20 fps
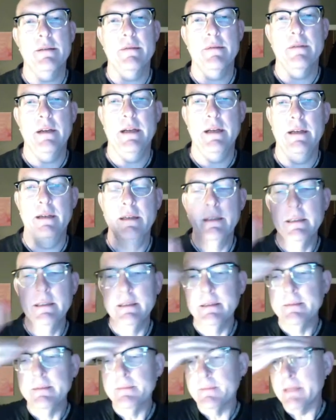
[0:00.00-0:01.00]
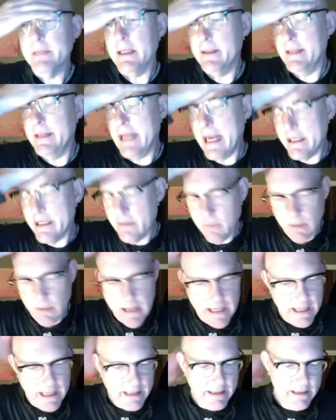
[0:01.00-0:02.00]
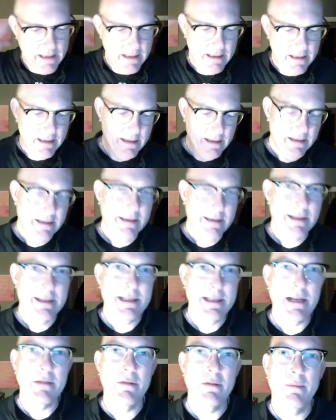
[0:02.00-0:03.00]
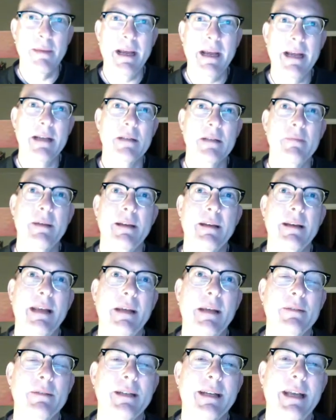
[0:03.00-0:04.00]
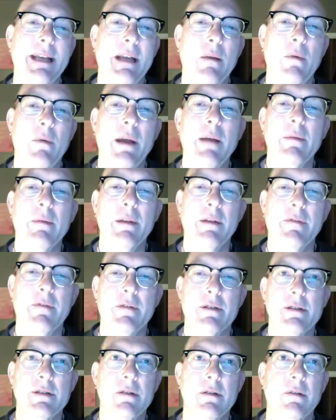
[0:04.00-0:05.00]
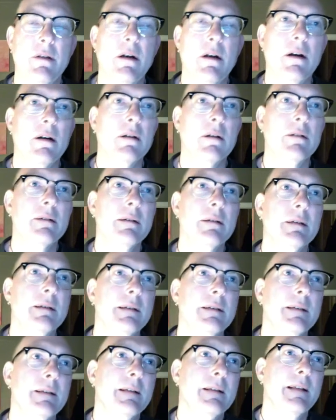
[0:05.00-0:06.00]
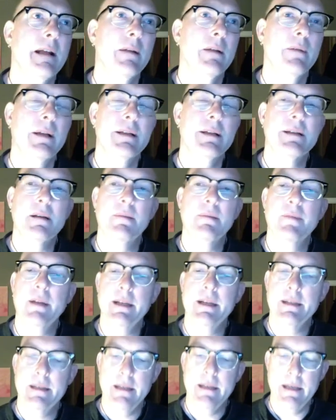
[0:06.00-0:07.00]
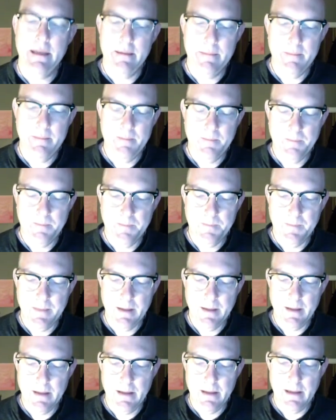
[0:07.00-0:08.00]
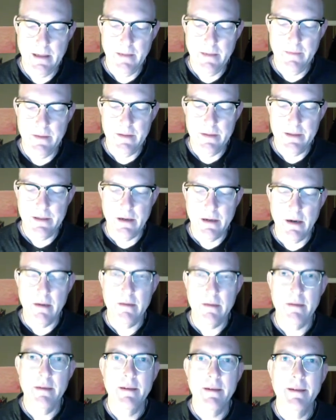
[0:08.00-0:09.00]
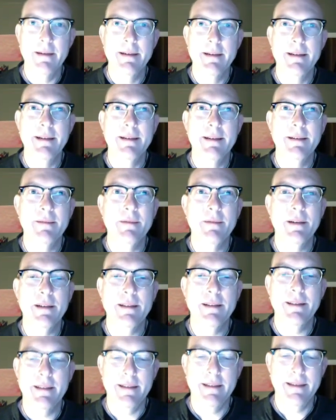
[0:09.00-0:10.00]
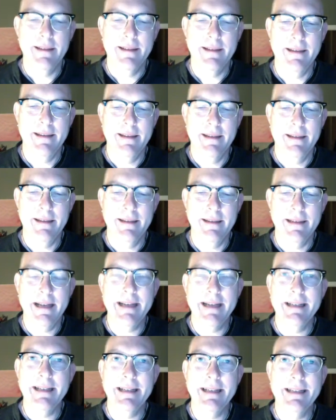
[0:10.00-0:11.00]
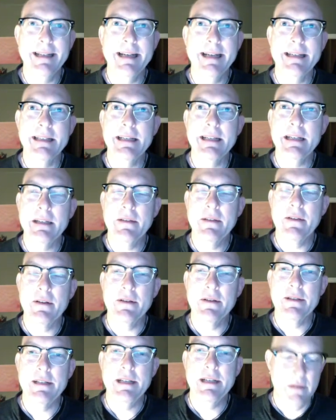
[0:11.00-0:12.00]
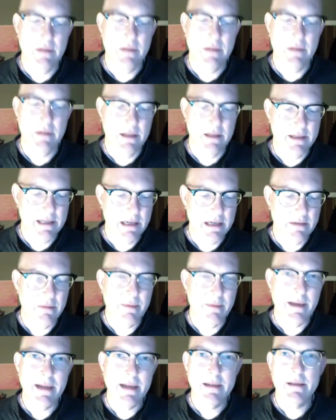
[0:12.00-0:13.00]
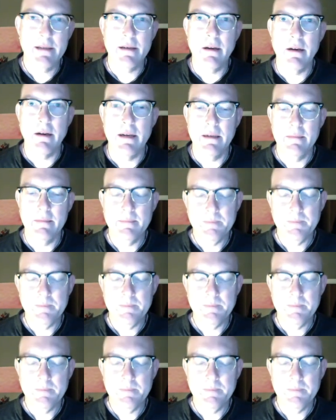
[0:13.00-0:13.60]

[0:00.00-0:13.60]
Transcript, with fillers: right? And that's why the central bank has been able to get away with it for so long. I read someplace that if you start with in 1913 when the central bank started,